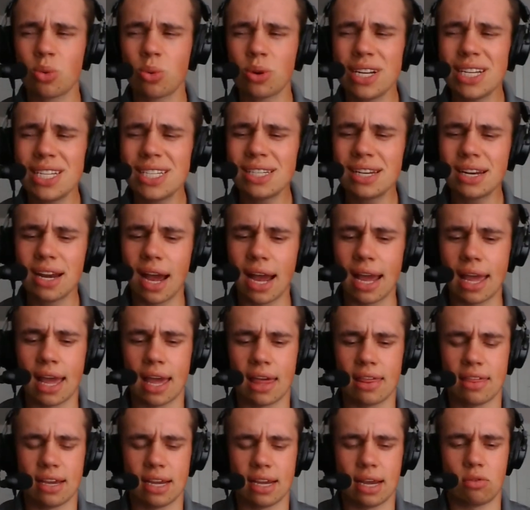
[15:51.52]
the reason
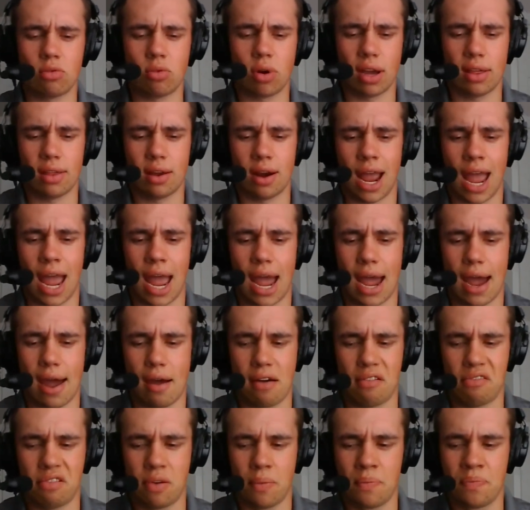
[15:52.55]
I think I'd rather
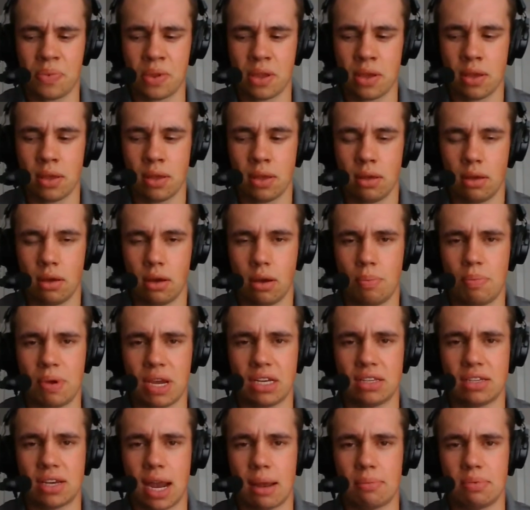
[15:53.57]
have a
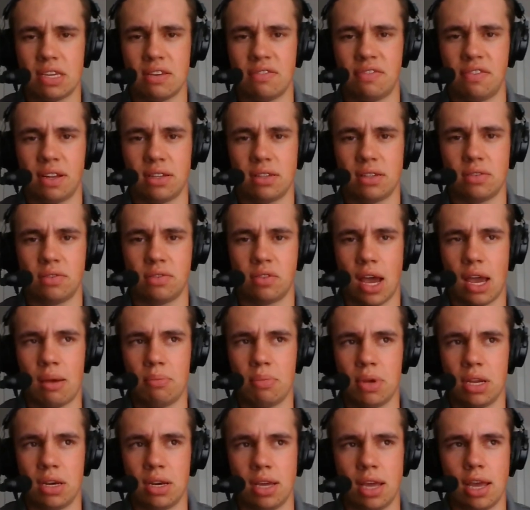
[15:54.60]
big-time defensive
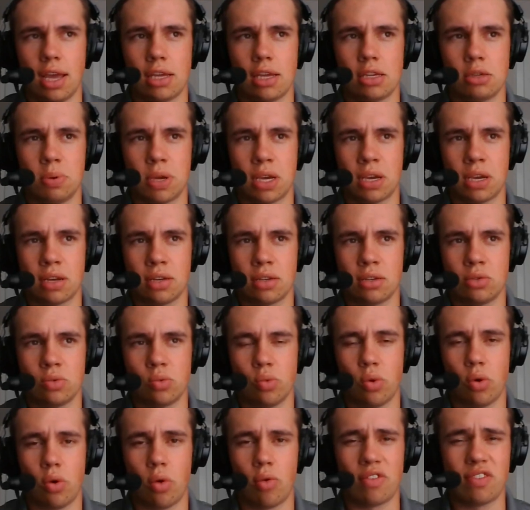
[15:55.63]
lineman is
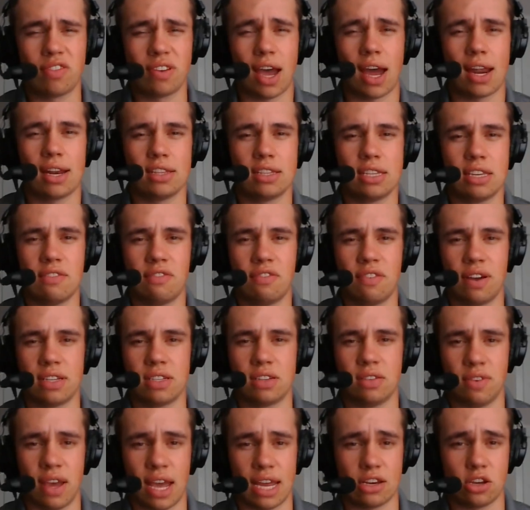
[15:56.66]
because we've got a
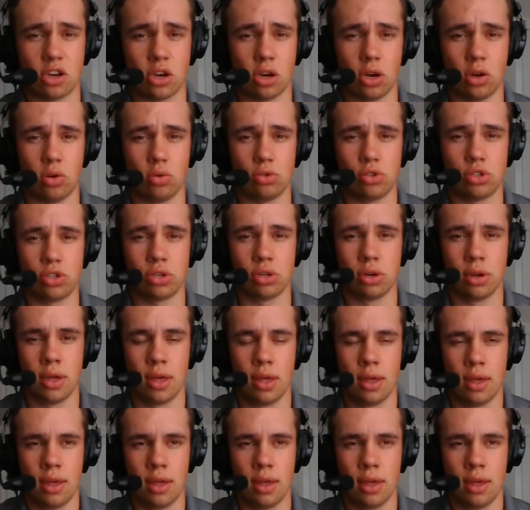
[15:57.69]
defensive head coach.